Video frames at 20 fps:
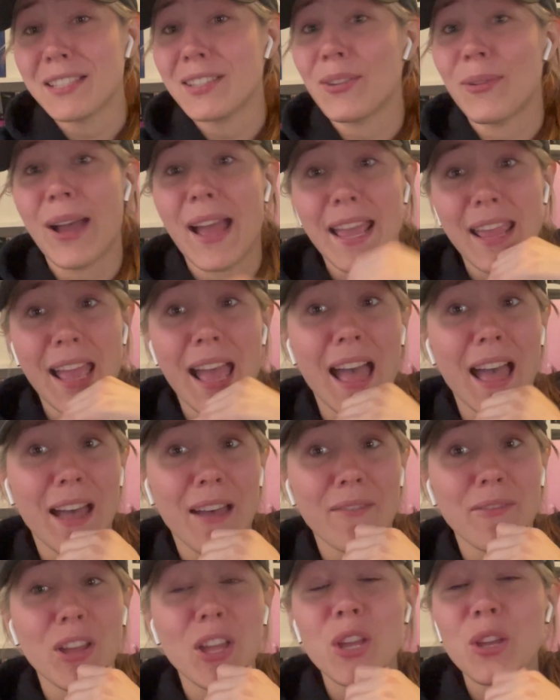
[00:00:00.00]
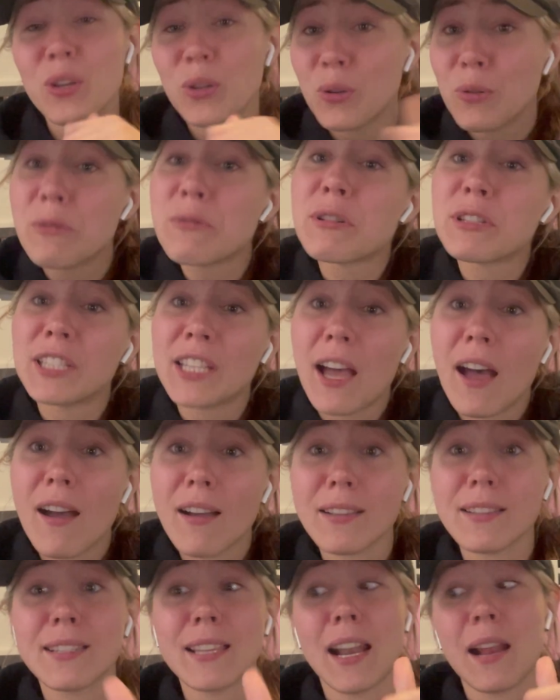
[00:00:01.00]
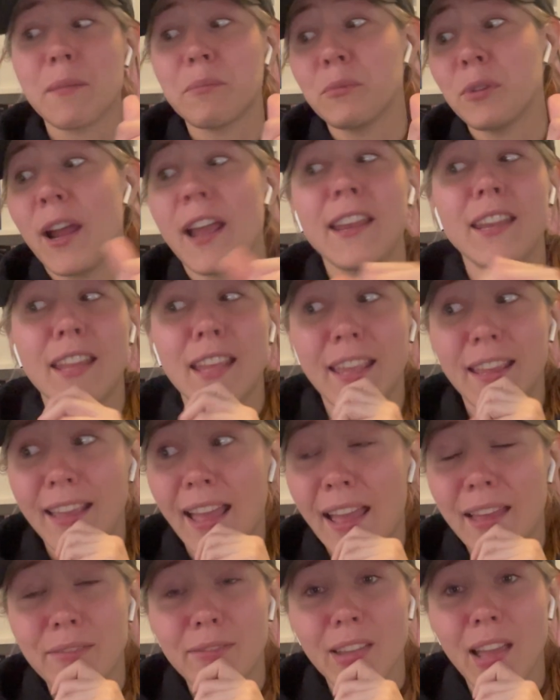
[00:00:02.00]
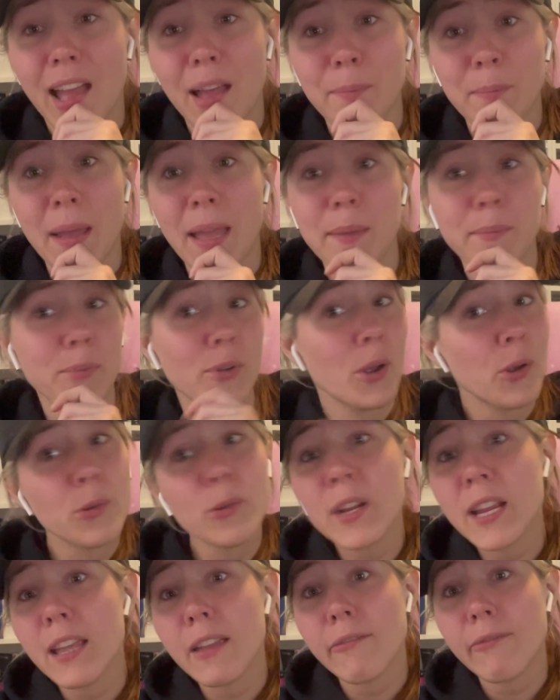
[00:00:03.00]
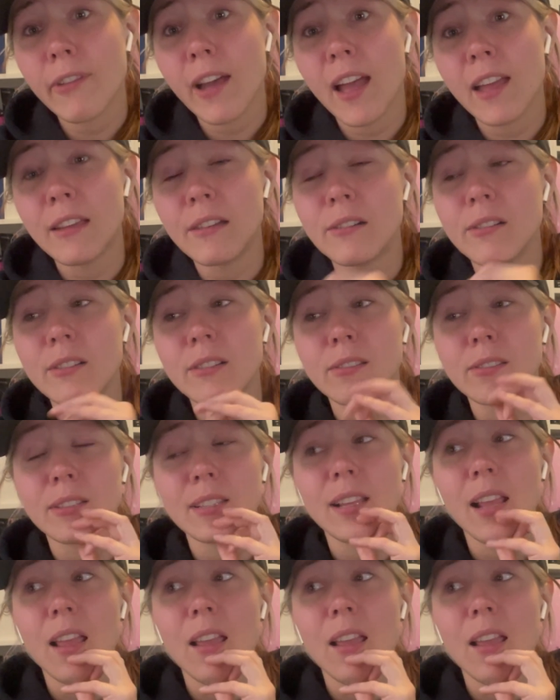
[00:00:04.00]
So I have Google Docs that I'm writing. I've got my Procreate files.